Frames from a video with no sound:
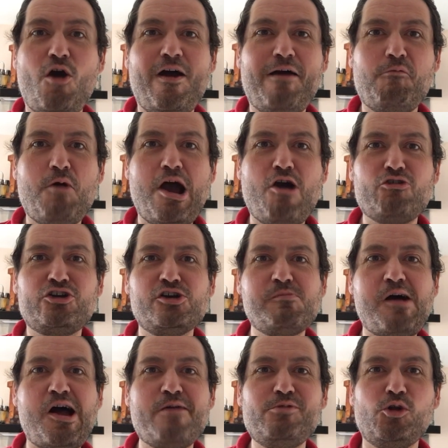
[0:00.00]
and welcome,
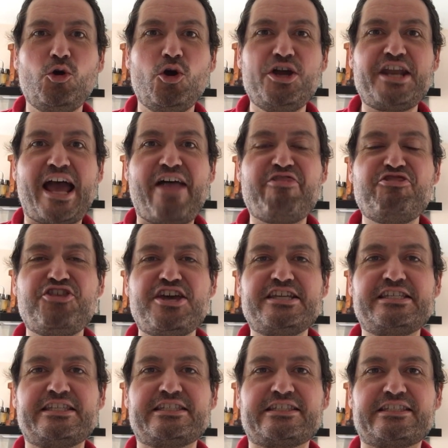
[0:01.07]
I'm Lloyd, and
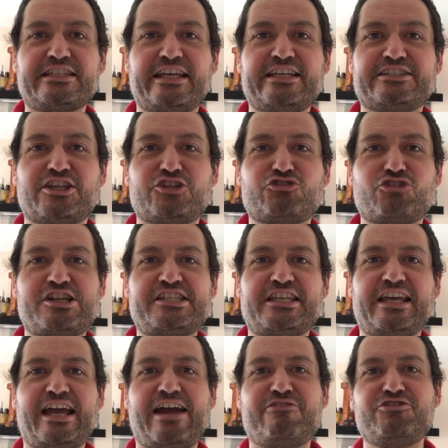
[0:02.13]
this is the Dressing
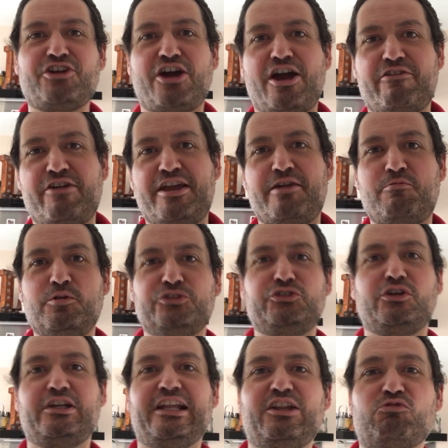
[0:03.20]
Gown Diary. We'll
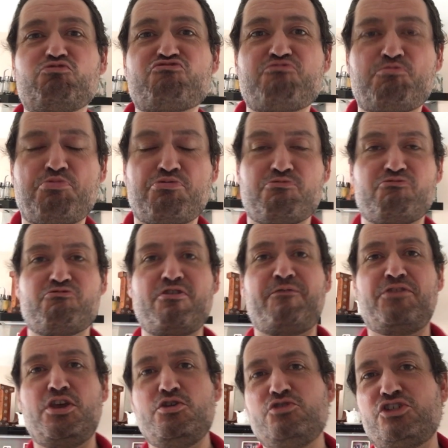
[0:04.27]
do a little
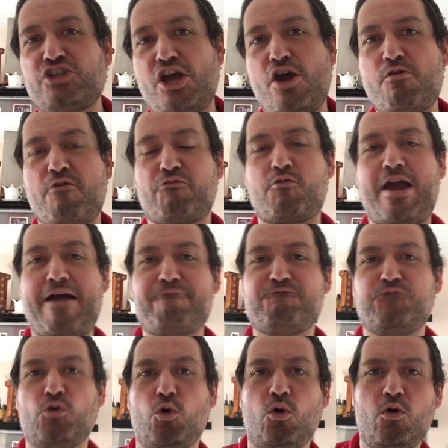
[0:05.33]
review show of round
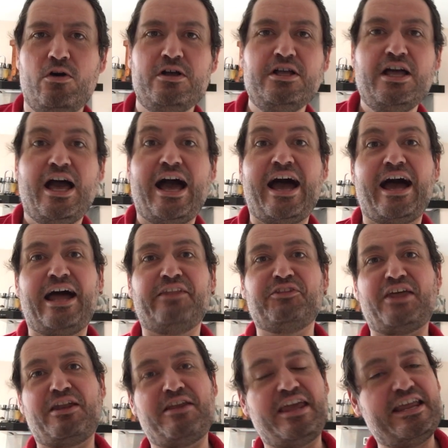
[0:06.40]
four, and
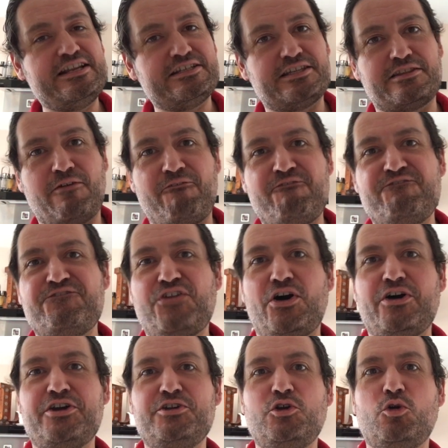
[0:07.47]
then into the
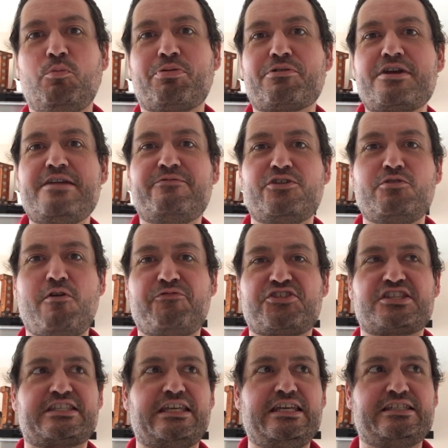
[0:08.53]
final preview of the
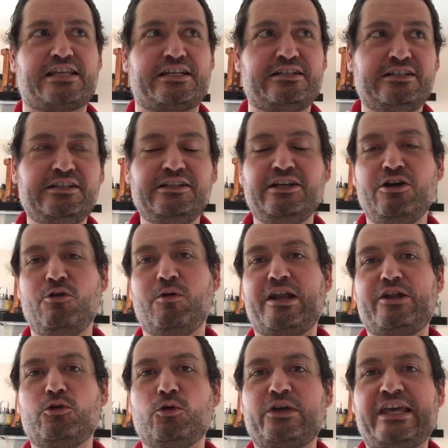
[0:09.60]
season. Well,
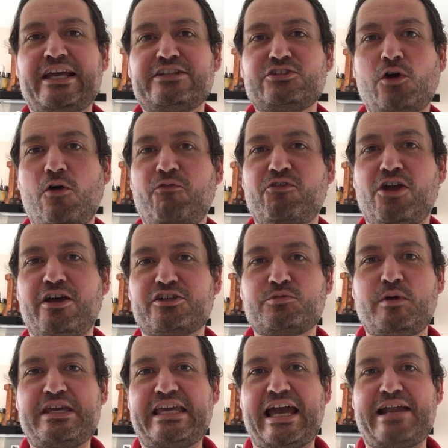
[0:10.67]
it all kicked off last
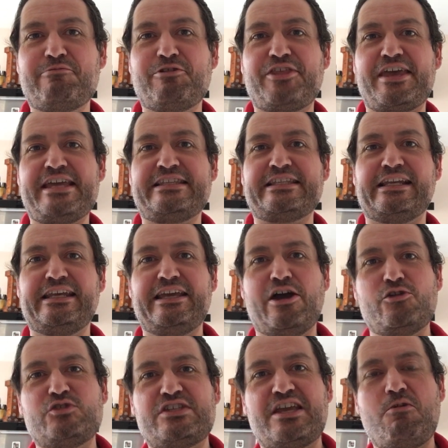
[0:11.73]
weekend with Italy
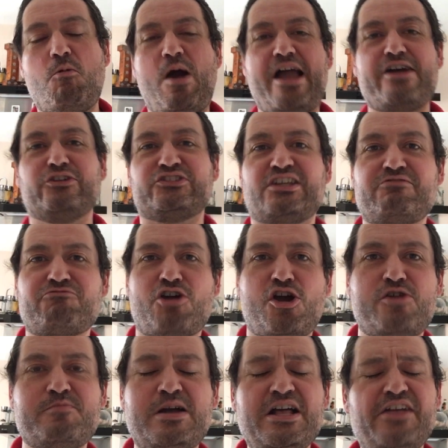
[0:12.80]
hosting Wales in
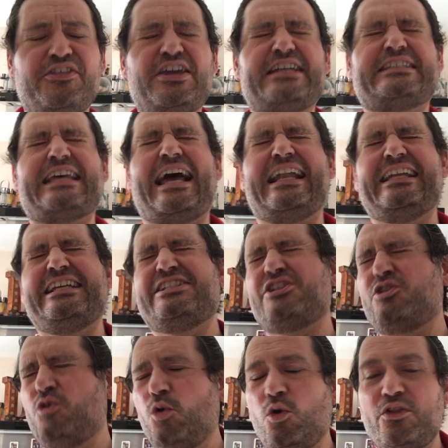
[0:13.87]
Rome. The Italians
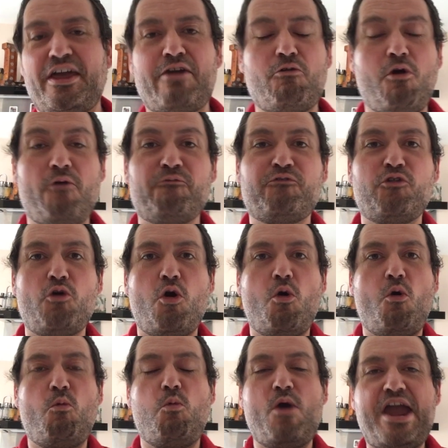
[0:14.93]
thought they were on for
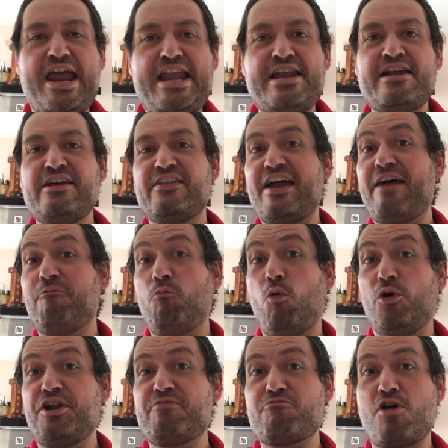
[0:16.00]
a win. They haven't
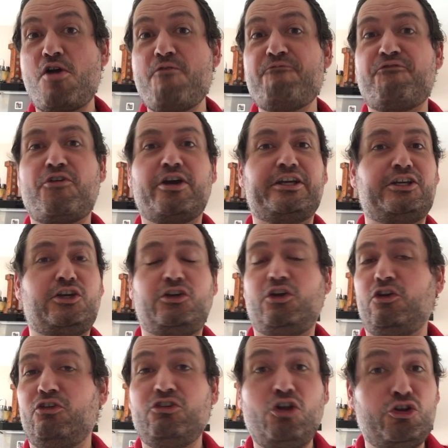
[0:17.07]
won in Rome for
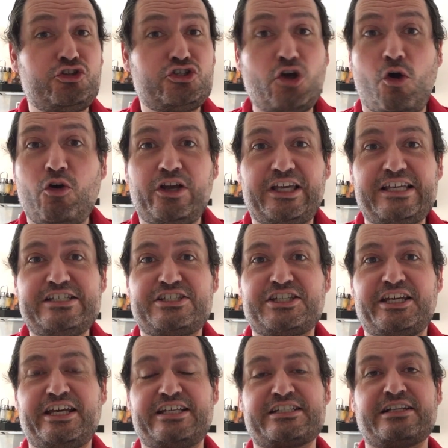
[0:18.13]
donkey's
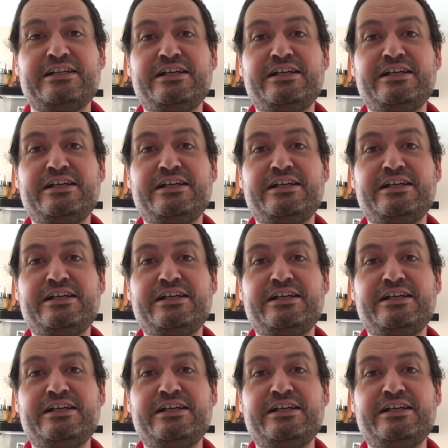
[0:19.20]
years.